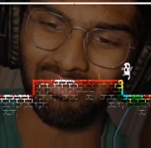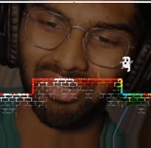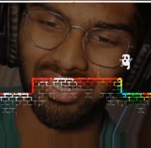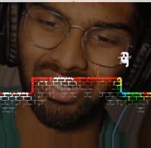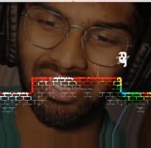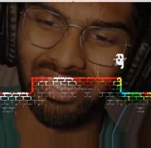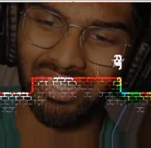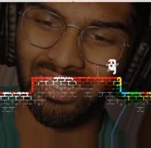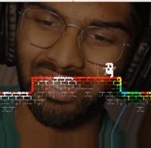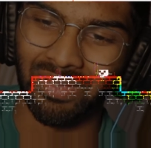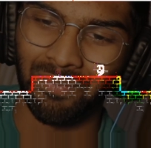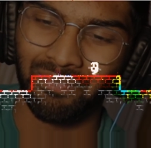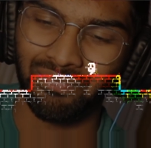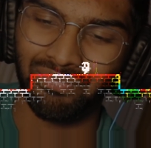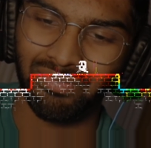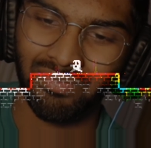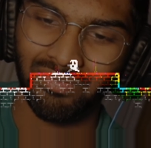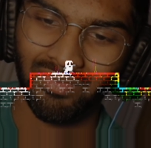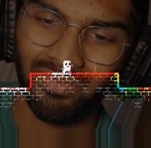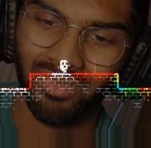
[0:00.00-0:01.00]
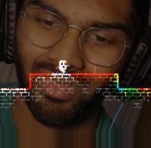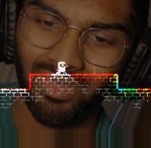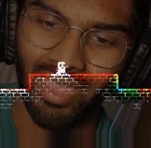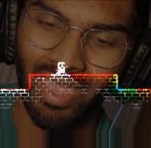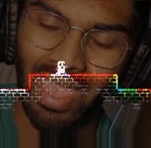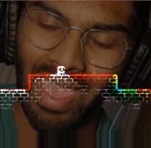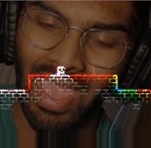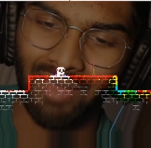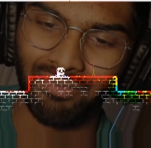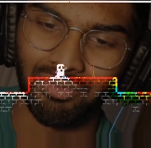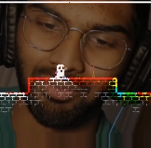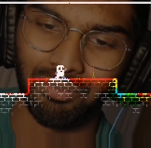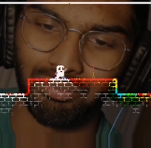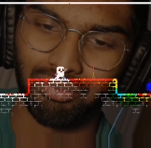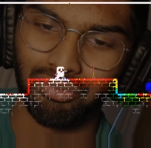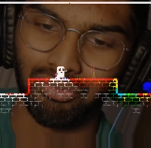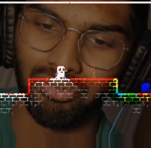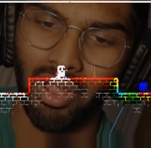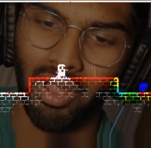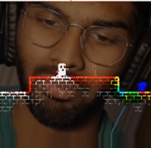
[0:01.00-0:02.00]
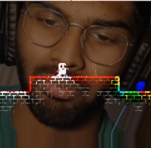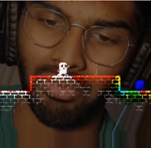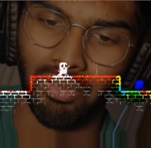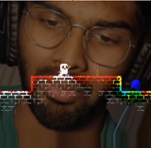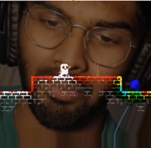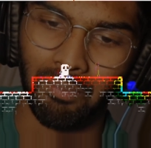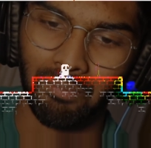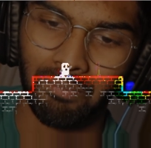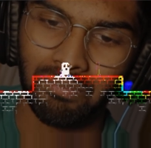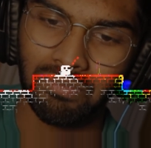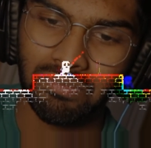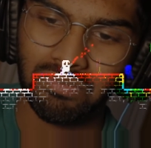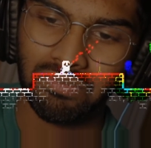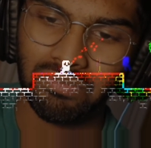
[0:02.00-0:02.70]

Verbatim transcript: I really have a problem.